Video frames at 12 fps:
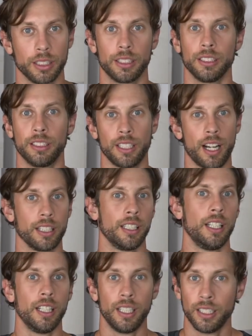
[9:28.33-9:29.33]
This is not,
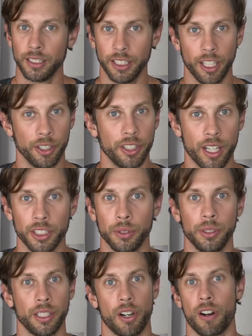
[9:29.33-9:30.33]
you know, you're not
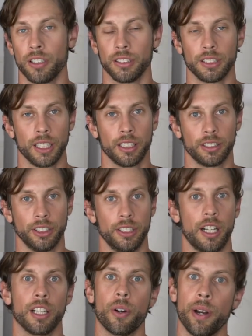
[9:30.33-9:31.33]
doing car sales, you're
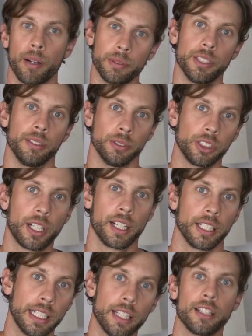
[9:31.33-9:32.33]
not going up to them to try
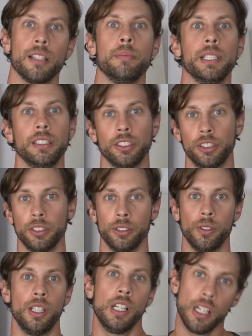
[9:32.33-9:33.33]
to get them
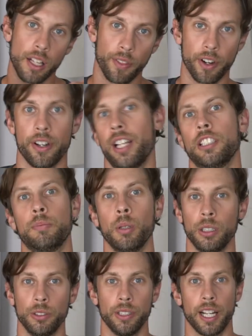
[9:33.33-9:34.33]
into their next
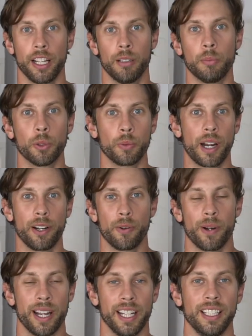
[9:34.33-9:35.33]
balloon animal right
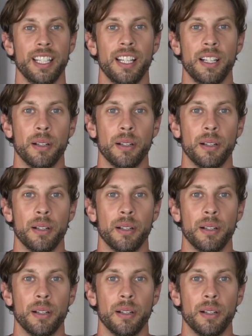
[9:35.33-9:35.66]
away.